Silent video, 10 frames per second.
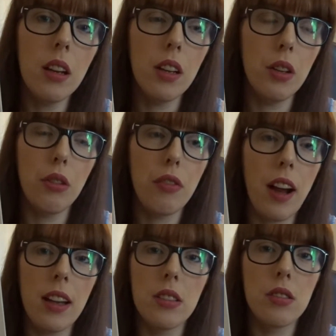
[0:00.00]
you'll
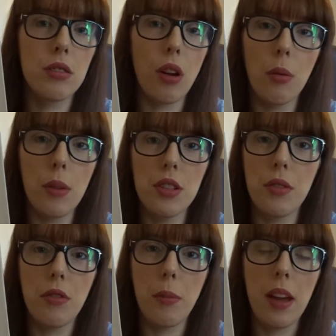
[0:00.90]
find so much
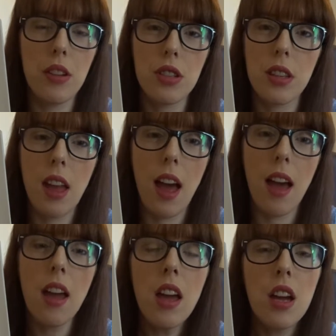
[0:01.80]
information
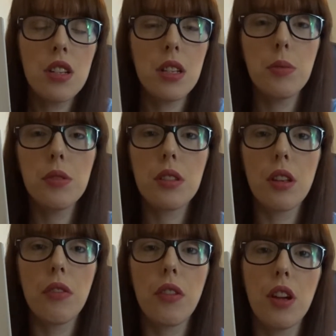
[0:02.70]
there. She was
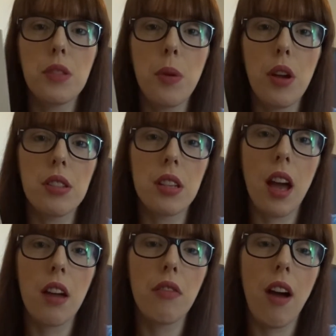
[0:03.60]
the first person
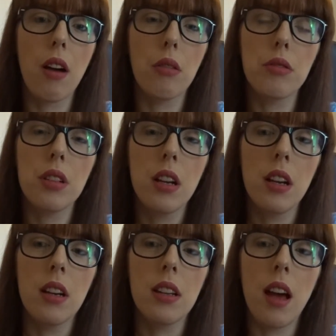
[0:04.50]
I found
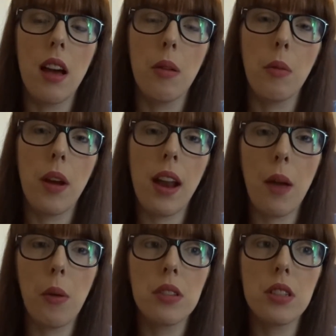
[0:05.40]
when I
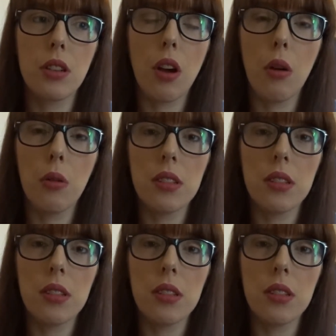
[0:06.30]
wanted to go the